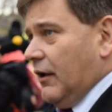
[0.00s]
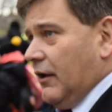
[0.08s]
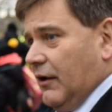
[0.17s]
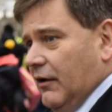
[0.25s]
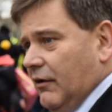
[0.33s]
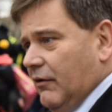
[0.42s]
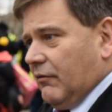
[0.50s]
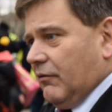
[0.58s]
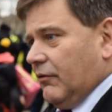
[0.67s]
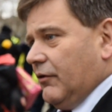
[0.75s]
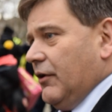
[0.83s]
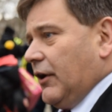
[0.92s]

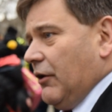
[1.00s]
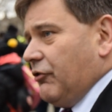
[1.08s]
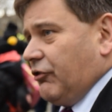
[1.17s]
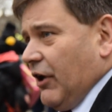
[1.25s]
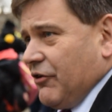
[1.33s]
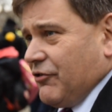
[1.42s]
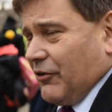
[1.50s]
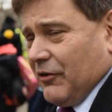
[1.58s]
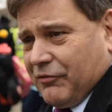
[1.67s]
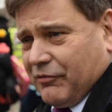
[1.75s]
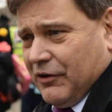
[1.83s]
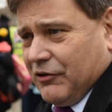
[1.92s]
uh, negotiations on
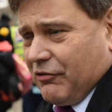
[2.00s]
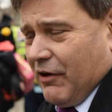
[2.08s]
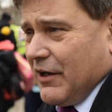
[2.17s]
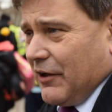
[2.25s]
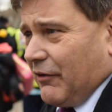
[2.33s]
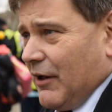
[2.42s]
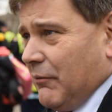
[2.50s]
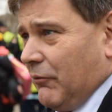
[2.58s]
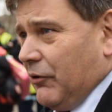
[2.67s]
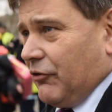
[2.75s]
a free trade agreement,